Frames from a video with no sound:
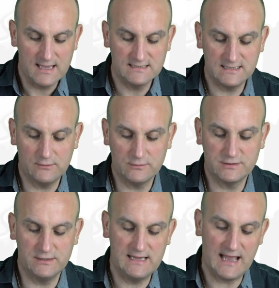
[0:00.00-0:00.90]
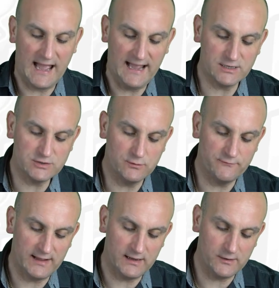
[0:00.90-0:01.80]
is equal to the actual
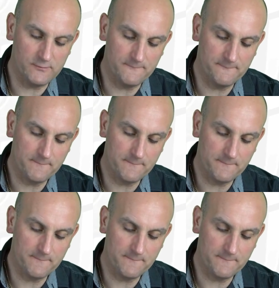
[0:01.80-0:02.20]
value